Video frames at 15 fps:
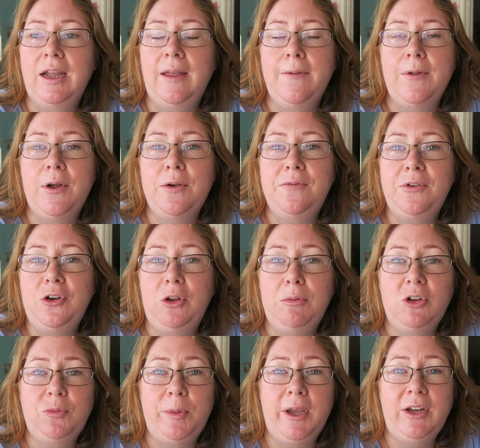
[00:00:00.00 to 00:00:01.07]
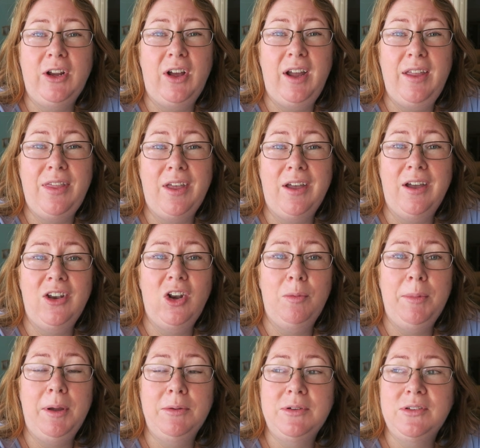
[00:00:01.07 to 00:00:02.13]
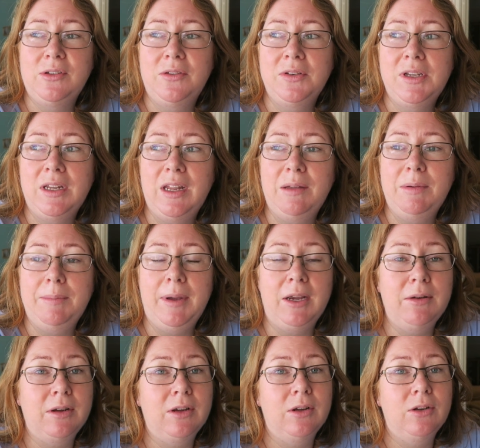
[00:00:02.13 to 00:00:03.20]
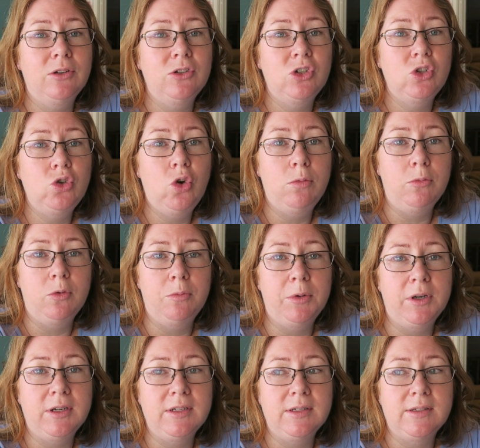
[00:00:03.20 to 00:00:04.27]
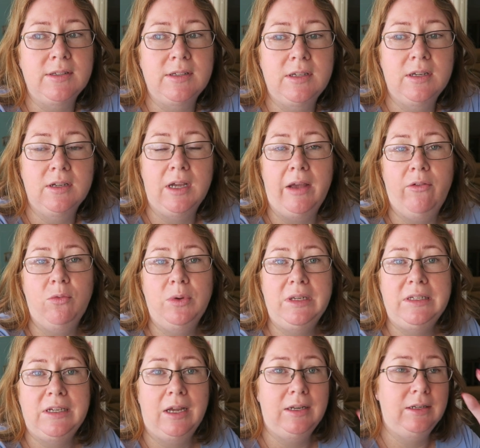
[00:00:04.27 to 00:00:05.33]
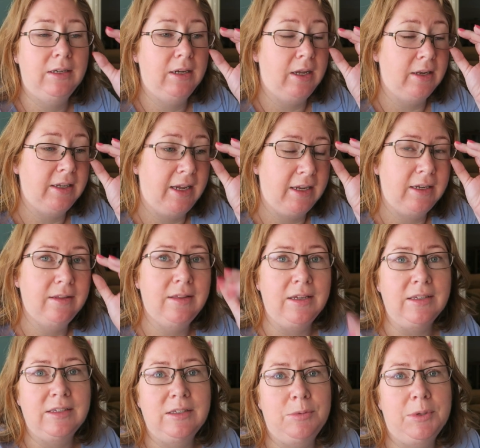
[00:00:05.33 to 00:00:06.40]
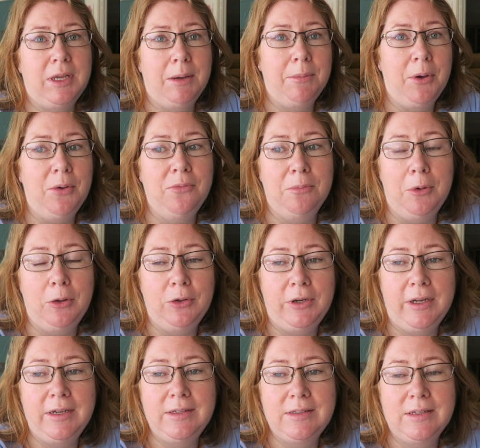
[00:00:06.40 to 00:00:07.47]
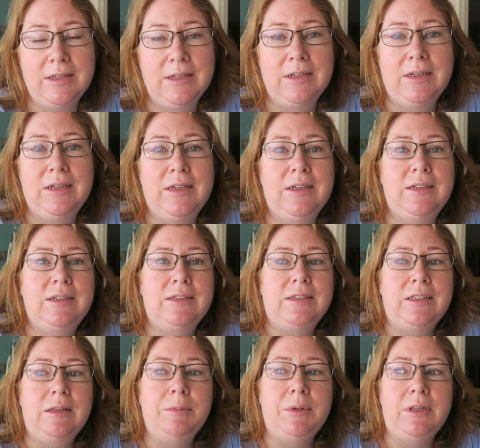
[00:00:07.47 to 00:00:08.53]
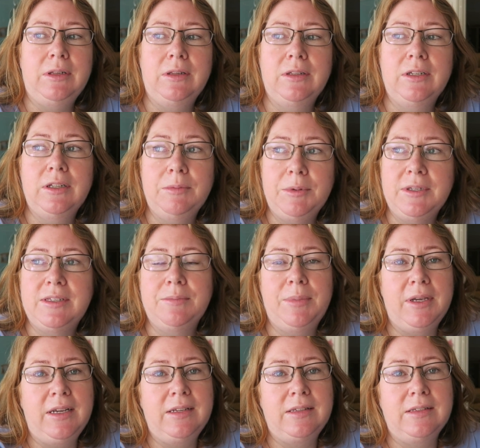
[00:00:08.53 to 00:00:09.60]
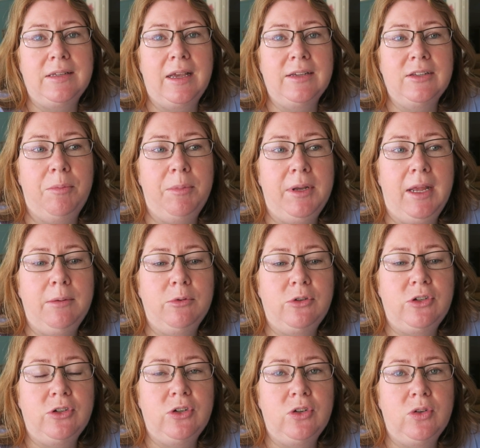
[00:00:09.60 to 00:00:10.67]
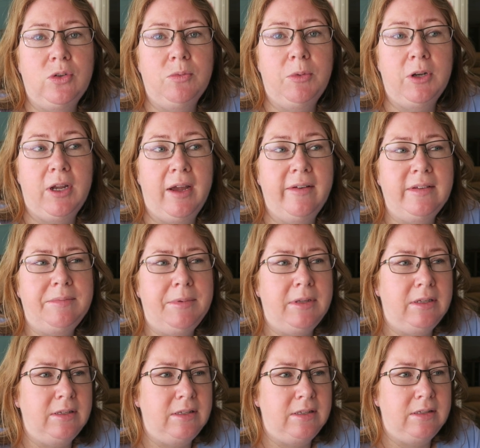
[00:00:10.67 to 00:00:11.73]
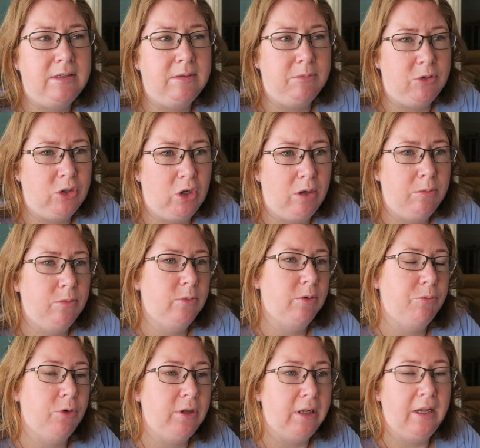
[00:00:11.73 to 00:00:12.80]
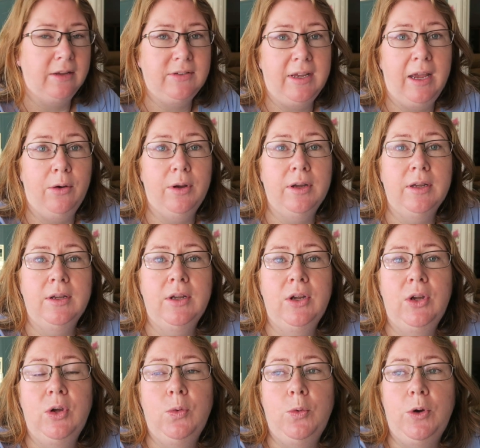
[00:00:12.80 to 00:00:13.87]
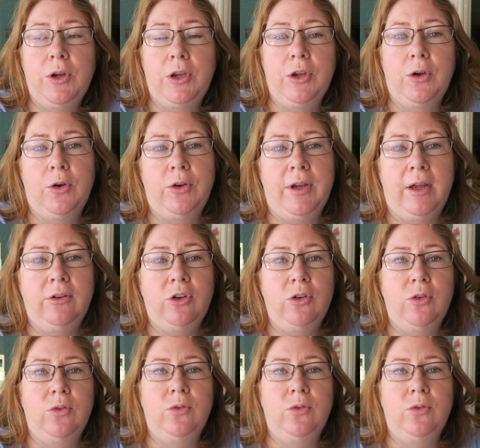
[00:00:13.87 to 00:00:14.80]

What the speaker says: and then hopefully not much pain either, and I'll be able to sort of get it back to normal, because I haven't really done hardly anything since we come home from holidays. Just little bits and pieces I've been able to. But I have spent some time, probably the last hour, working on our